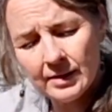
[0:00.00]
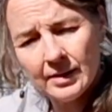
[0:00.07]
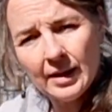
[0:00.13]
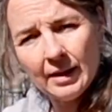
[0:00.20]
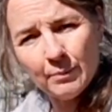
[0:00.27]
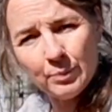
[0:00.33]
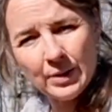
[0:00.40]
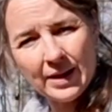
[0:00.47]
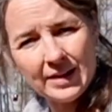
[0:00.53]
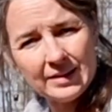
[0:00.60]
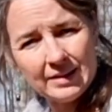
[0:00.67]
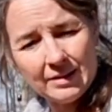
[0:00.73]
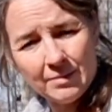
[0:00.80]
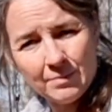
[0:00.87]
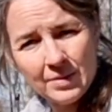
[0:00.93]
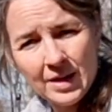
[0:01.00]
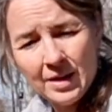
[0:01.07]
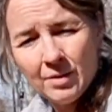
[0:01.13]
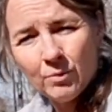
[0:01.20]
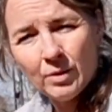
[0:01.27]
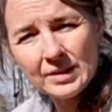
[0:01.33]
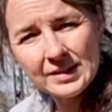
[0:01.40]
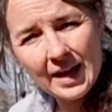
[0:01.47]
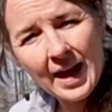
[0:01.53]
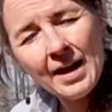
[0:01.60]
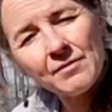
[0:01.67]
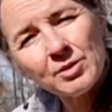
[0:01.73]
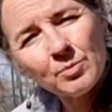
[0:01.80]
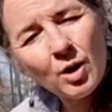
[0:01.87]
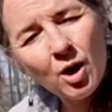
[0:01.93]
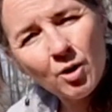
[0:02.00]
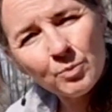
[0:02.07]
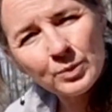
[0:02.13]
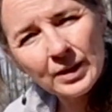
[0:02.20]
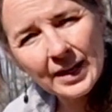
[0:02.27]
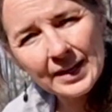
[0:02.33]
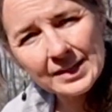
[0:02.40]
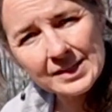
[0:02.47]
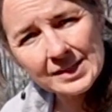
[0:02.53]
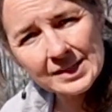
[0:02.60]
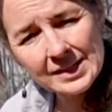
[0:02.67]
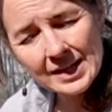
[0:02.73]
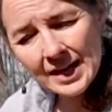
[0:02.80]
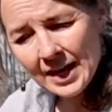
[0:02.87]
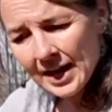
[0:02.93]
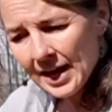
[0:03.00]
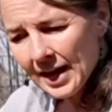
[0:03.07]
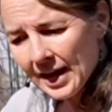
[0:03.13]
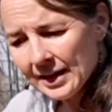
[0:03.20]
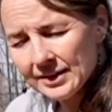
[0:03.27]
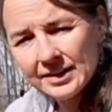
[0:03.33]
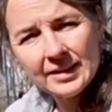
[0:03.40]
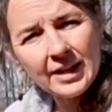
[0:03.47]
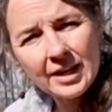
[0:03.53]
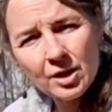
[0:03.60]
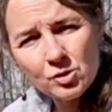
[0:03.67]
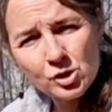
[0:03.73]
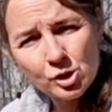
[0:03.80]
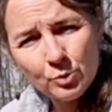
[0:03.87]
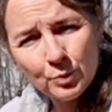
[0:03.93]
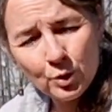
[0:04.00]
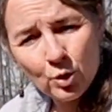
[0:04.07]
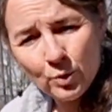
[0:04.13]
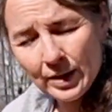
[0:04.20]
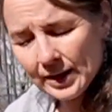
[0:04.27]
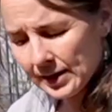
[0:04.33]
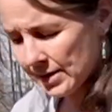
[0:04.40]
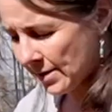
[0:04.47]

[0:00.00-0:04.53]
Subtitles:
and plant them once I have them all placed, and then they go super quick.